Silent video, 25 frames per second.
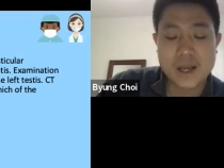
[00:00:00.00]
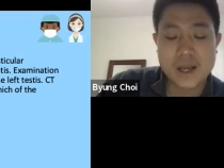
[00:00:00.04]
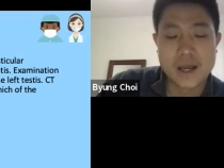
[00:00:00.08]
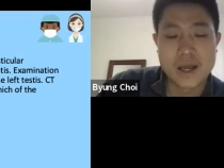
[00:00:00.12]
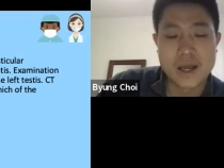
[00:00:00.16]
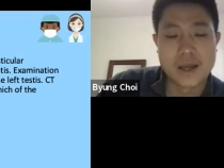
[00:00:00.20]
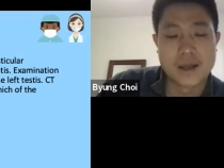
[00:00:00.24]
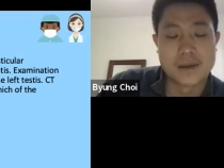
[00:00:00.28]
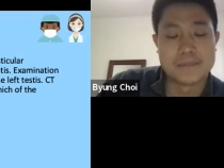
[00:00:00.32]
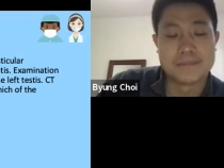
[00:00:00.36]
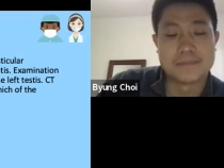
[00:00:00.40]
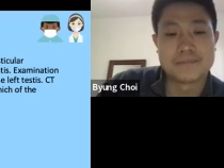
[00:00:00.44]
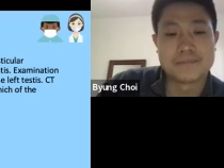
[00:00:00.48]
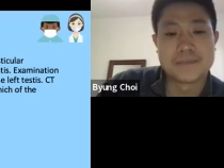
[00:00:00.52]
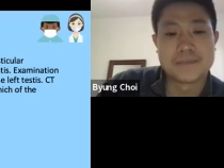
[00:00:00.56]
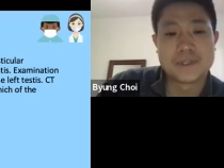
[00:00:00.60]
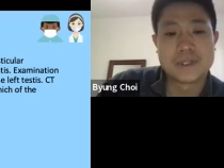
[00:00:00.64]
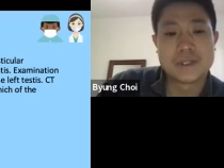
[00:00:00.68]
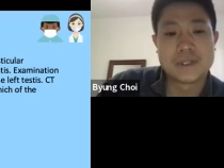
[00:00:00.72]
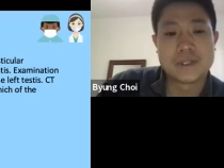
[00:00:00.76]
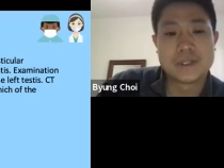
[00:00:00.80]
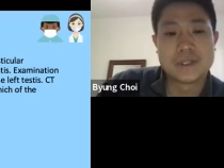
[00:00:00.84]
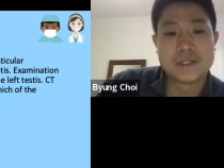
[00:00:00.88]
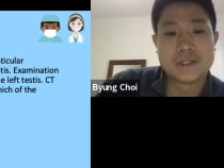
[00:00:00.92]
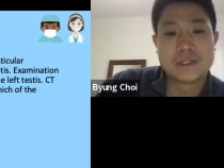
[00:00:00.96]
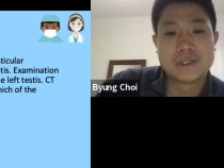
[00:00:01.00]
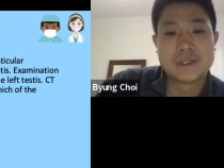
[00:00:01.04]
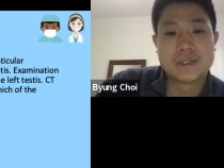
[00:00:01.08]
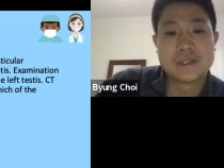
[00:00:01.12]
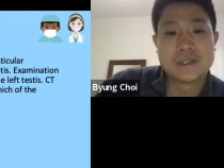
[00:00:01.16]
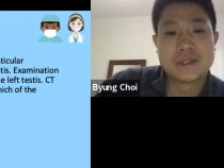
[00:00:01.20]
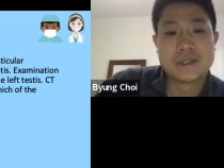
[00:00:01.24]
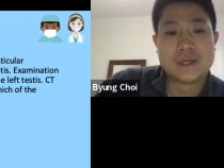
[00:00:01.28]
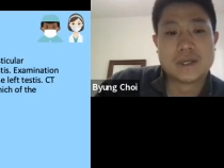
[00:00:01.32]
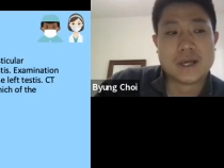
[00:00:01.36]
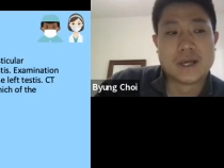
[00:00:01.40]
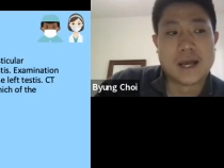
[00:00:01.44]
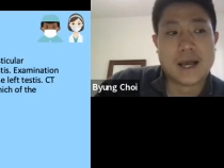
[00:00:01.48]

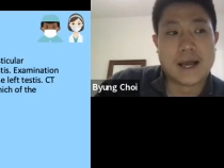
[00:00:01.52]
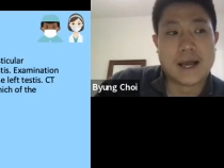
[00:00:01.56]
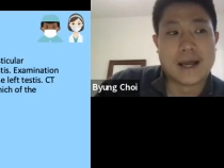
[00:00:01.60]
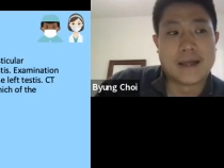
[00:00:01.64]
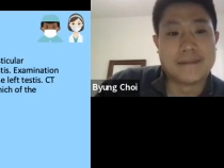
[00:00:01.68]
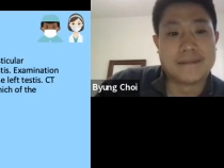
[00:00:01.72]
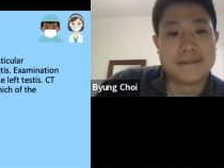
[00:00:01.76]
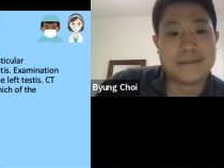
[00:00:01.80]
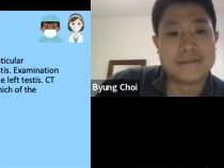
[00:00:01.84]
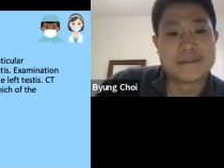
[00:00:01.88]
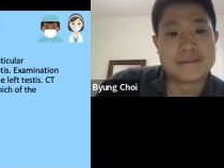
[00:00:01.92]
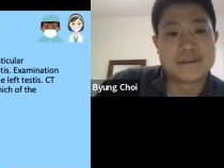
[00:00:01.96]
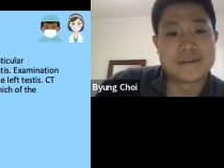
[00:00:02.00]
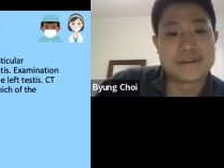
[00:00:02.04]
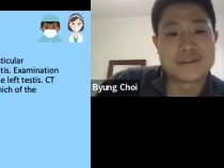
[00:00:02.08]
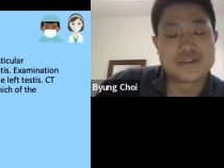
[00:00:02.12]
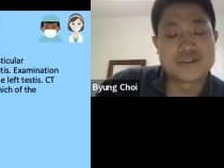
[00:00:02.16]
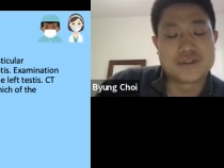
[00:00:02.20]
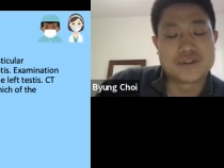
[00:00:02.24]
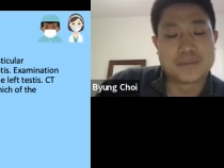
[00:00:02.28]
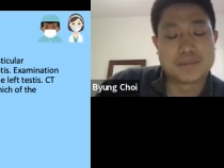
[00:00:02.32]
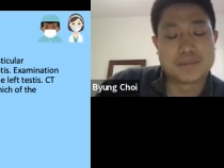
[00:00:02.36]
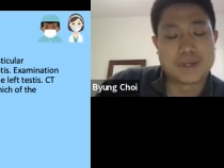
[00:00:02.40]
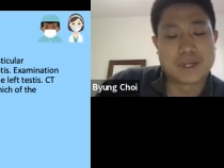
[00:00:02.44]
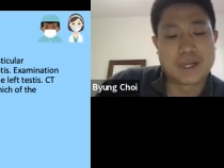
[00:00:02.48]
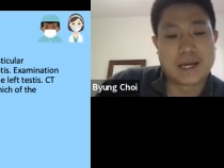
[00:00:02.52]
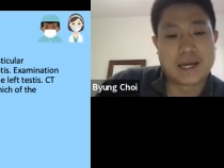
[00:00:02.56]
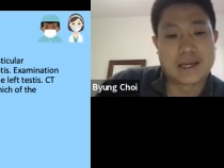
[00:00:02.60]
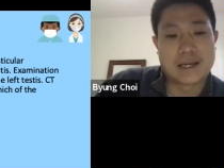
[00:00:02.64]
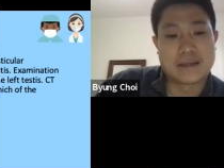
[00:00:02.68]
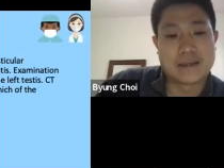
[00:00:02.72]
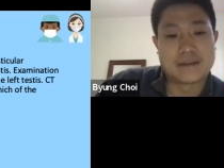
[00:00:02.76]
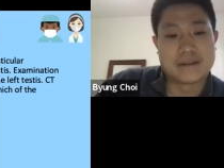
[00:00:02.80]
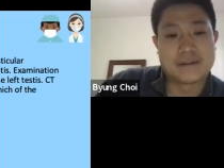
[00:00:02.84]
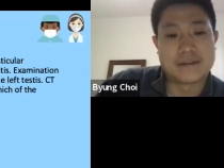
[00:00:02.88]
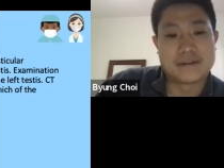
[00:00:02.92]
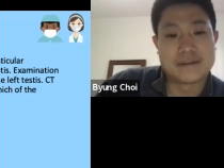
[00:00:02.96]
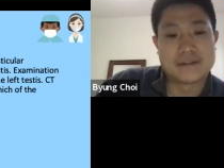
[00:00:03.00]
and
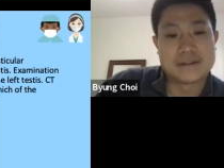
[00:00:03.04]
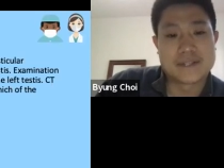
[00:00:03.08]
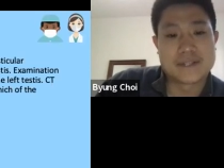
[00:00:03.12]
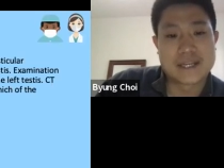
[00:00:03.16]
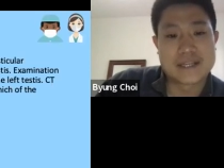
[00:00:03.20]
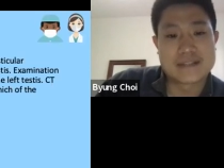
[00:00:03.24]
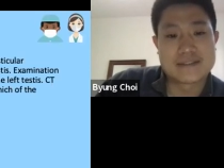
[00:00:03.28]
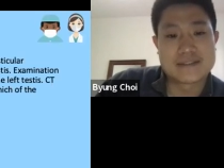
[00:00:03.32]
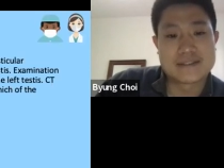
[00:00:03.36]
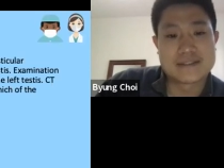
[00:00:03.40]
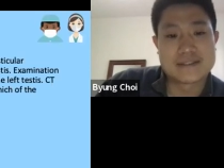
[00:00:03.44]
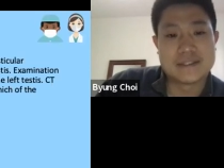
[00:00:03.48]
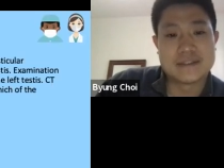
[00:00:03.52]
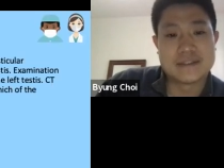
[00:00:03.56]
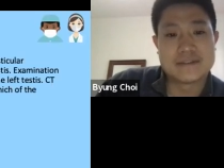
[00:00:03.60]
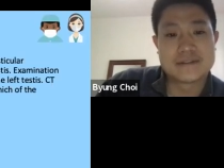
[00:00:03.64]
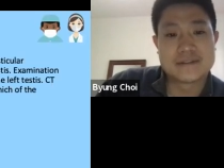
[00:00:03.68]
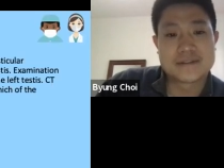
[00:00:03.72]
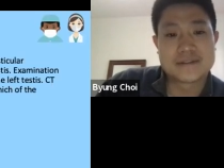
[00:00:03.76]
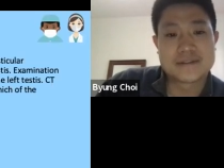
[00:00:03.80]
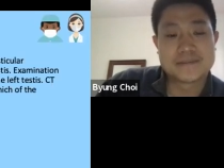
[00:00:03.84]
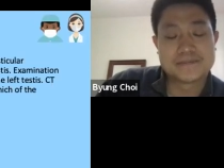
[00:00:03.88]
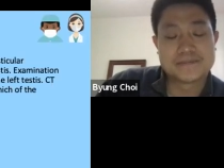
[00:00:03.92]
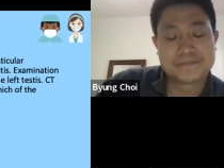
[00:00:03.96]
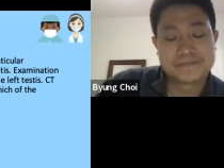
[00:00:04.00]
supply the testes.